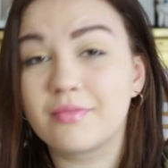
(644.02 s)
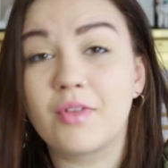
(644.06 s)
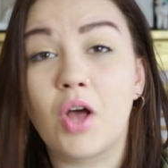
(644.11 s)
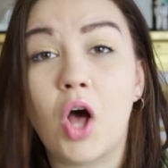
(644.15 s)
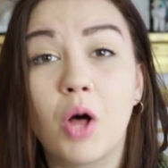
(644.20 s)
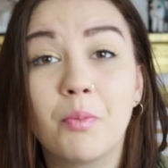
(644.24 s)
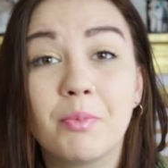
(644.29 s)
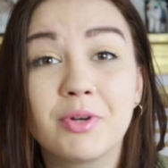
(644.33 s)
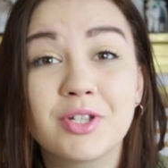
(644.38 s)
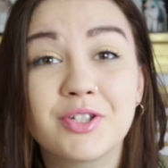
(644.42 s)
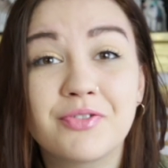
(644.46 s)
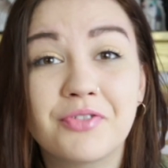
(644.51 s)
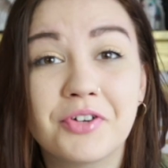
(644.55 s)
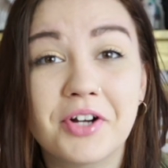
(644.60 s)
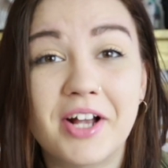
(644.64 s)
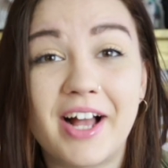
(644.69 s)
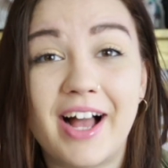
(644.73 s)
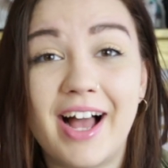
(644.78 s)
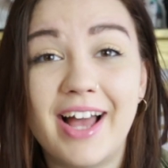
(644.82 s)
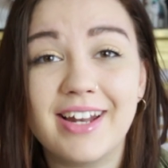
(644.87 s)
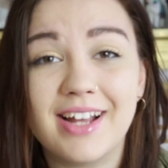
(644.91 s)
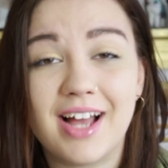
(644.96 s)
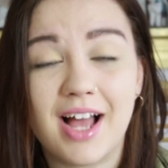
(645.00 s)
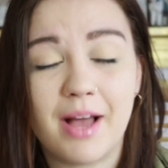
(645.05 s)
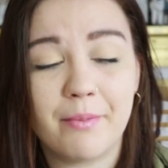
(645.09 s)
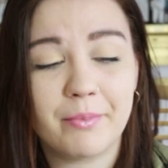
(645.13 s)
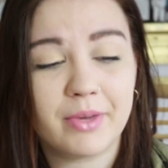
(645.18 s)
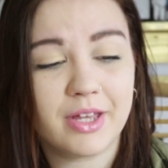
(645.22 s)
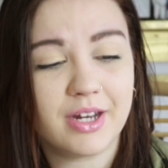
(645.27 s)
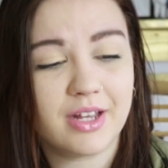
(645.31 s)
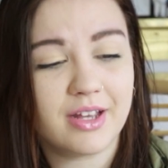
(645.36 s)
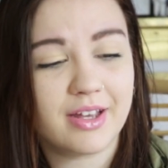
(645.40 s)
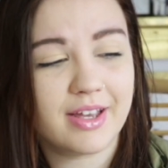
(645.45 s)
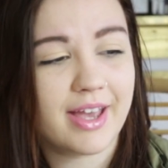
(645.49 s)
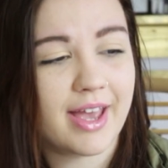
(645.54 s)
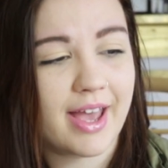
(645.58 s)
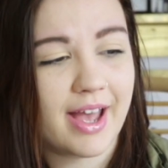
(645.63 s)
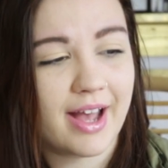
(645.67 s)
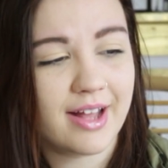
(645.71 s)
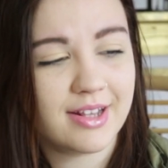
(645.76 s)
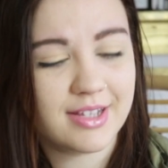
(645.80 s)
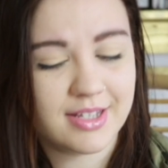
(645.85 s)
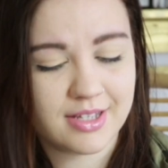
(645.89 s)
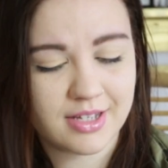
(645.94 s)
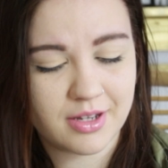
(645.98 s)
Almost forgot, I'm gonna
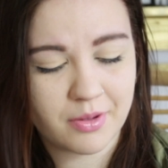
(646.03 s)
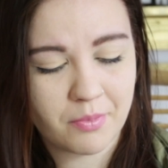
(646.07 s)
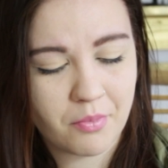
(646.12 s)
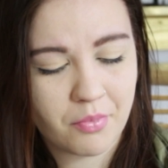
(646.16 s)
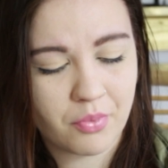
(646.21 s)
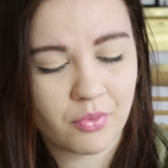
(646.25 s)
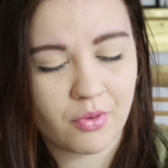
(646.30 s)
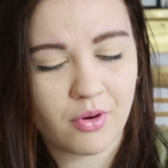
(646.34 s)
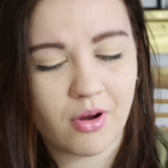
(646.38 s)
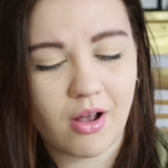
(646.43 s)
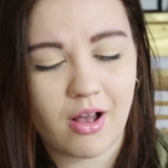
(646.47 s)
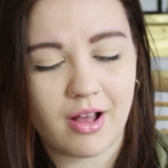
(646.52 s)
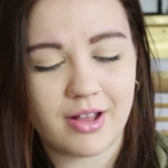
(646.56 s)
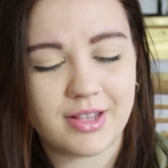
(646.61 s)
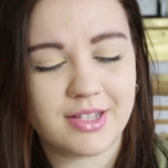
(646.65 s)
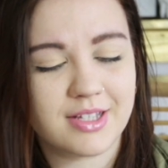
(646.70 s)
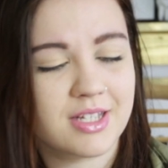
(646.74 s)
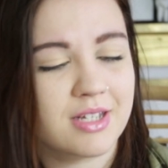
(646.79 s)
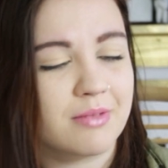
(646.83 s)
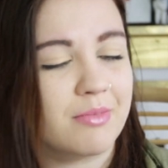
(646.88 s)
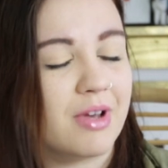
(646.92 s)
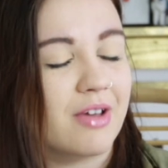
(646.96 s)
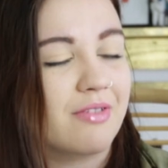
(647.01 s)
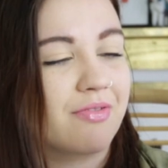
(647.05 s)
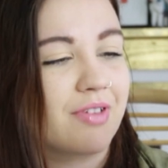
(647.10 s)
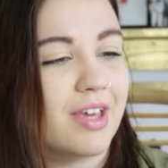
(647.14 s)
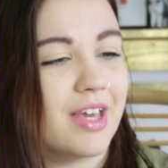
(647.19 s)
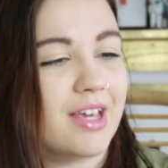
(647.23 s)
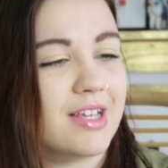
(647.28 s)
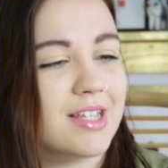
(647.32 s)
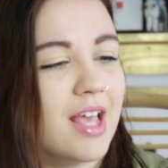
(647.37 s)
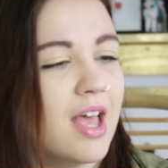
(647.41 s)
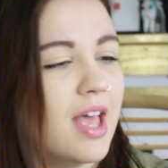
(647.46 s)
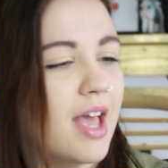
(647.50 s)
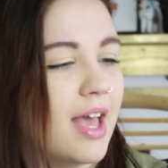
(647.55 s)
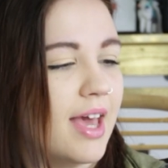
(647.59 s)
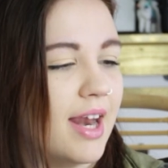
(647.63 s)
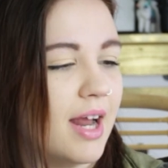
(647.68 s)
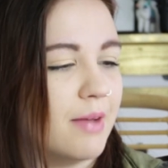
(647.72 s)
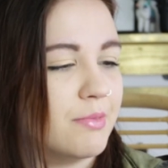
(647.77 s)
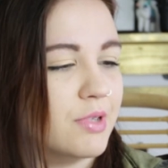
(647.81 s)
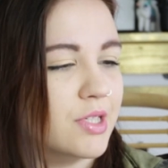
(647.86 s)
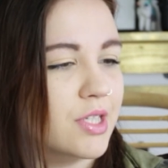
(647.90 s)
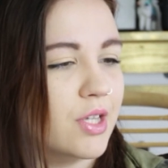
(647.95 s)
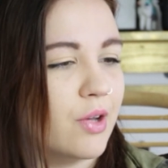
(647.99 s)
add some bronze to my face, and
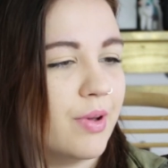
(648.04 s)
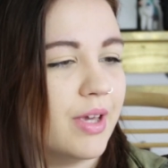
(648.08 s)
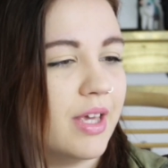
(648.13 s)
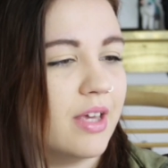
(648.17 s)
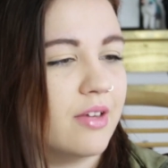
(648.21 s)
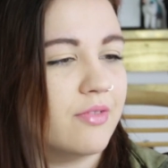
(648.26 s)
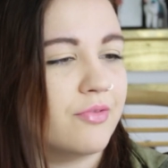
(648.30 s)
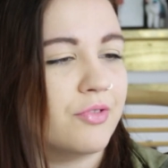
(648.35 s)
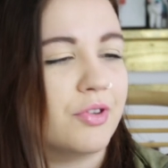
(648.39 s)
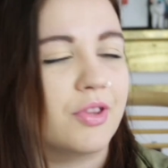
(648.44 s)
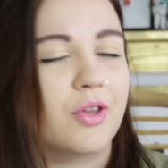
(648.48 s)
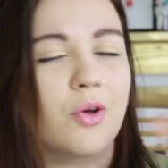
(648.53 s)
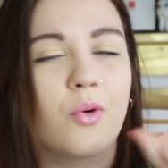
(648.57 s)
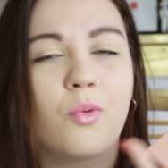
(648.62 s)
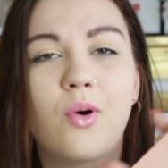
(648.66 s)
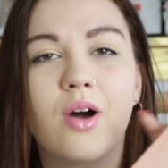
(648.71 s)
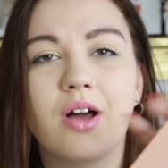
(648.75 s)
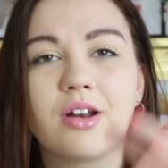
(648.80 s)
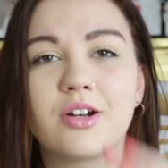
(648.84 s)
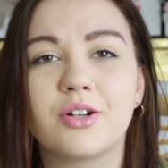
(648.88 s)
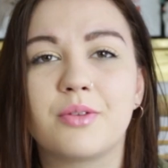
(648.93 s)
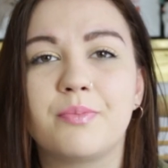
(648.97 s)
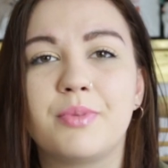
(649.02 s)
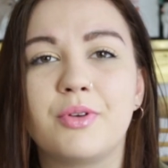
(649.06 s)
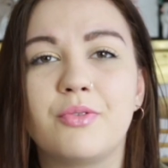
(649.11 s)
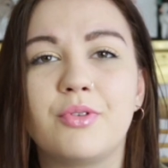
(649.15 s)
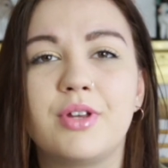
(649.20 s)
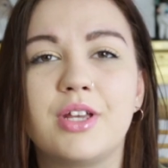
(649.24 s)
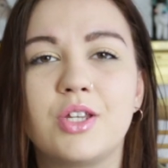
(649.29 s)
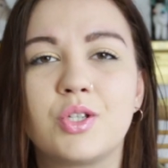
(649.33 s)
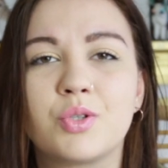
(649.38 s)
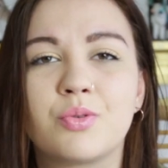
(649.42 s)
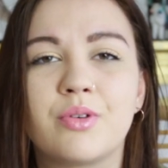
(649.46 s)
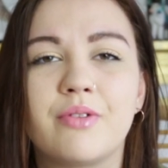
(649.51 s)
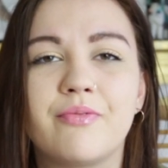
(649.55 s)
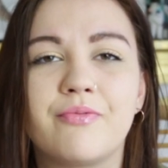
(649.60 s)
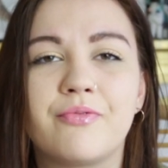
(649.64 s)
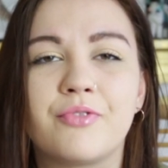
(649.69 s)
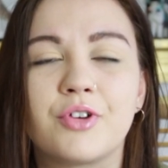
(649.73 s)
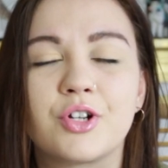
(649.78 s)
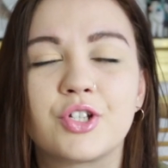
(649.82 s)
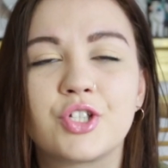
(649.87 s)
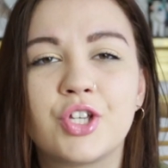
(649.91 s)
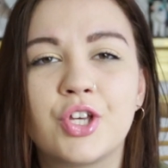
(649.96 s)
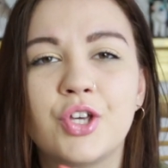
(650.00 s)
I'm just going in for the Wander Beauty Trip
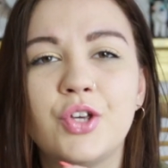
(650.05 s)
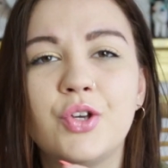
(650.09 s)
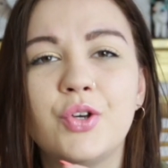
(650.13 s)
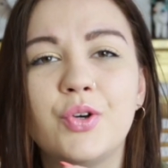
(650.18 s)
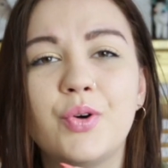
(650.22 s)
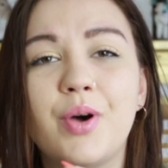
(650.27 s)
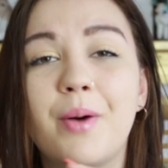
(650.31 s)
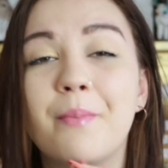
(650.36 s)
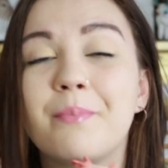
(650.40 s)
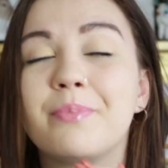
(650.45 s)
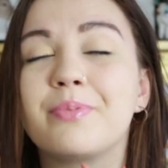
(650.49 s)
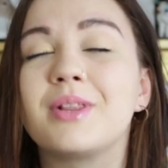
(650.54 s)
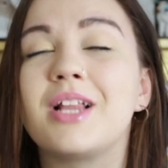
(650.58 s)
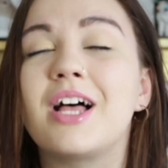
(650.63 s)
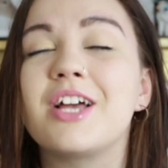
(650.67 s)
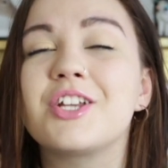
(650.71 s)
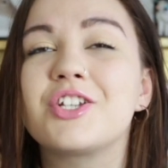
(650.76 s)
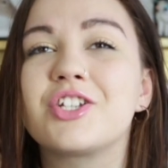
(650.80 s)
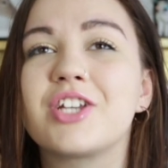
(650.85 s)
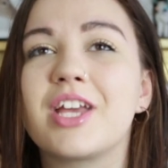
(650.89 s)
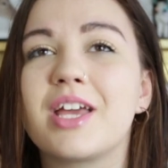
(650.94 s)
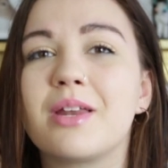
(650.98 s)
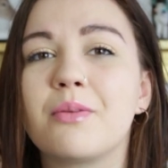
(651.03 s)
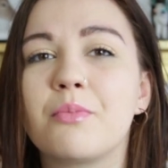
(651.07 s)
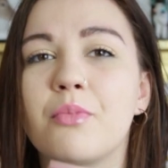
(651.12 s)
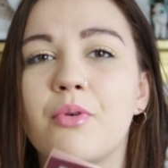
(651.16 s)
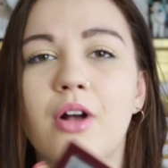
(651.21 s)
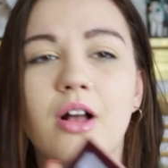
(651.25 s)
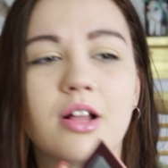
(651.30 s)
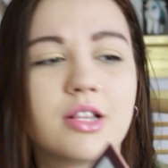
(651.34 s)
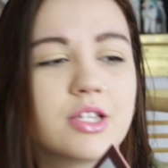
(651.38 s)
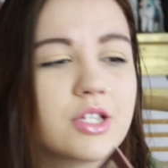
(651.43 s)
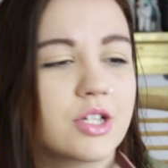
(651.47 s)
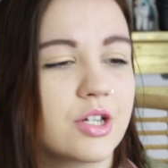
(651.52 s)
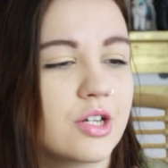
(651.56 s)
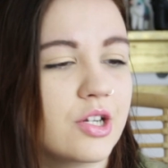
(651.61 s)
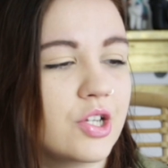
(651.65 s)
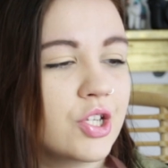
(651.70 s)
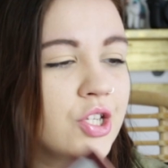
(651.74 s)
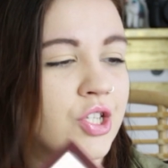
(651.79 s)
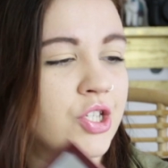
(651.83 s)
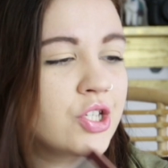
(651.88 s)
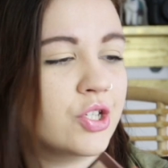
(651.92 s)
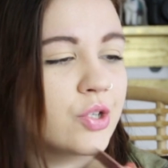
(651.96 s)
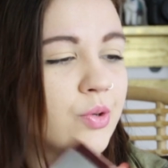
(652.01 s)
for 2 Blush and Bronzer
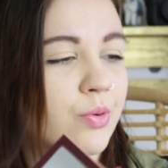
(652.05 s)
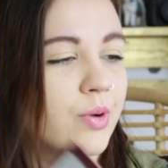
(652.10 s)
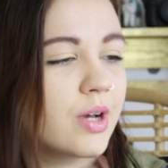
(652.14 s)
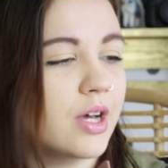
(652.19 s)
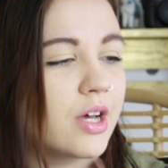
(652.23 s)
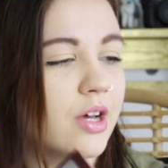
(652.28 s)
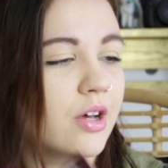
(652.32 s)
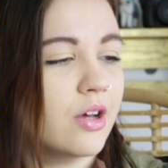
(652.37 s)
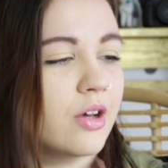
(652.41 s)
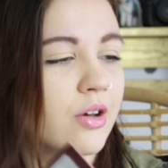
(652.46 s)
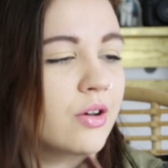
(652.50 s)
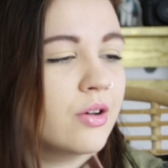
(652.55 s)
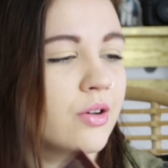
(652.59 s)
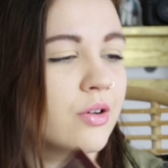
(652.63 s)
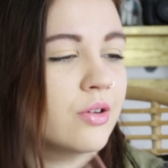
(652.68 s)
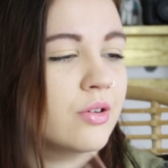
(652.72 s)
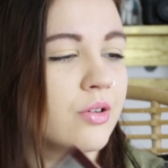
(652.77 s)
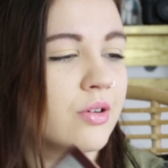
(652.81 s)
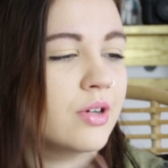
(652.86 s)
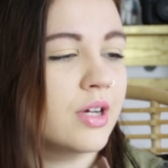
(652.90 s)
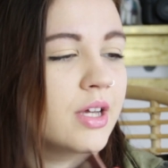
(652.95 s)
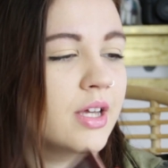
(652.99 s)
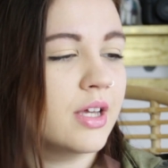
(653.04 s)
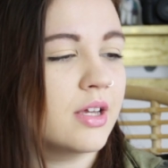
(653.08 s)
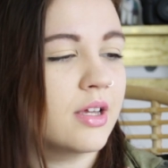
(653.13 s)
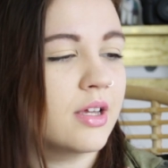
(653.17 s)
Duo.